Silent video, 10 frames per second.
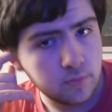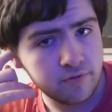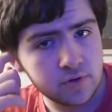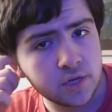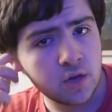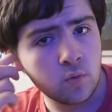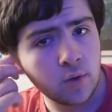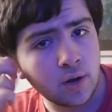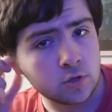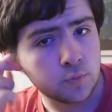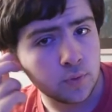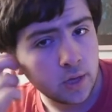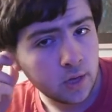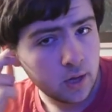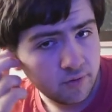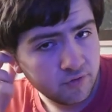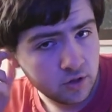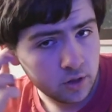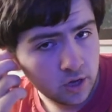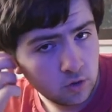for a second when I was playing it, I
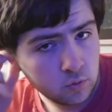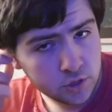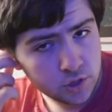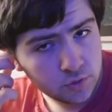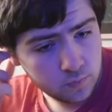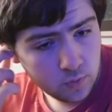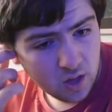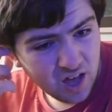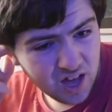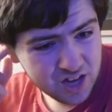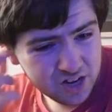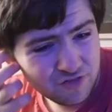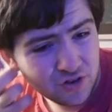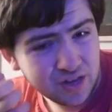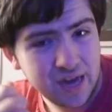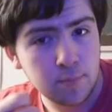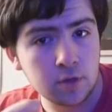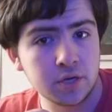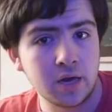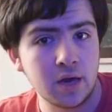felt like it was a different game
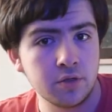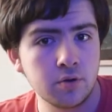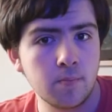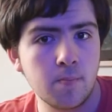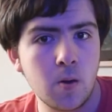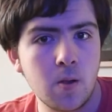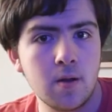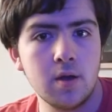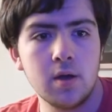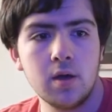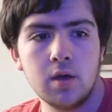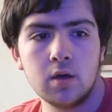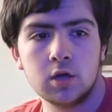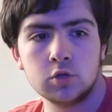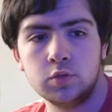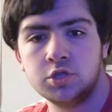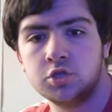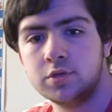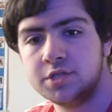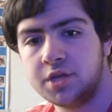altogether. So we
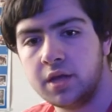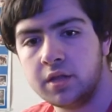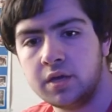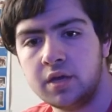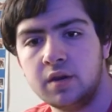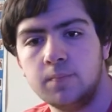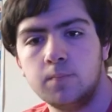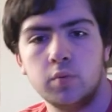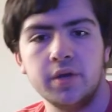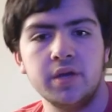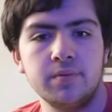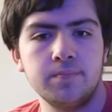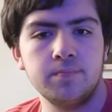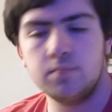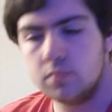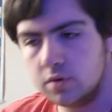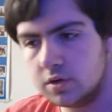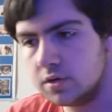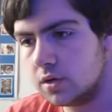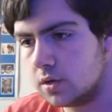switched to Ellie and we
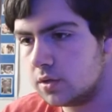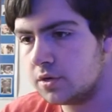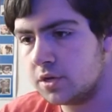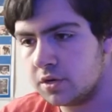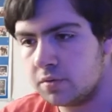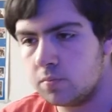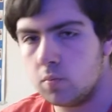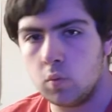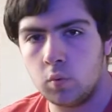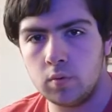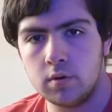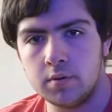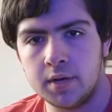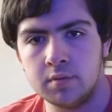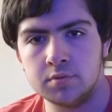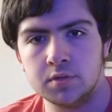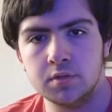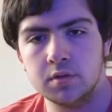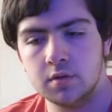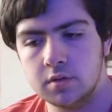did random
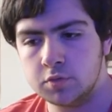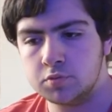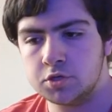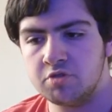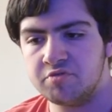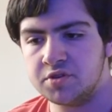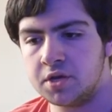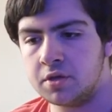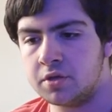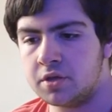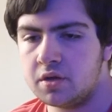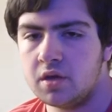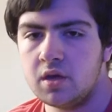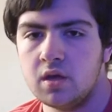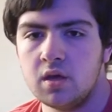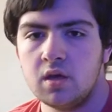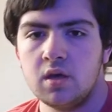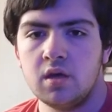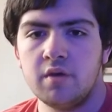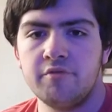some stuff as Ellie, and it
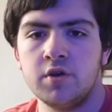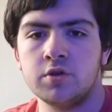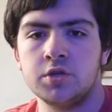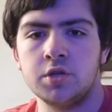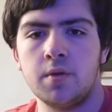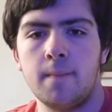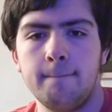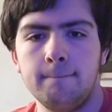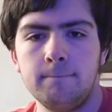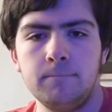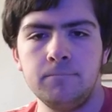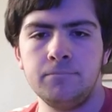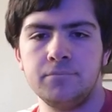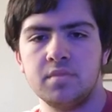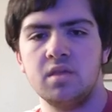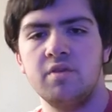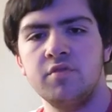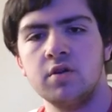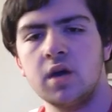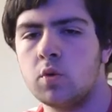felt
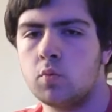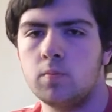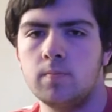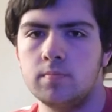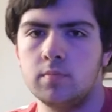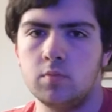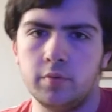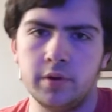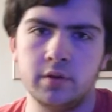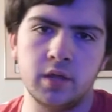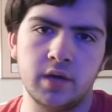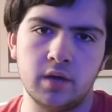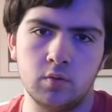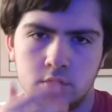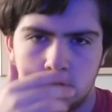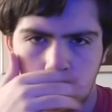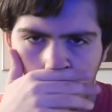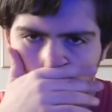felt kind of weird, like it was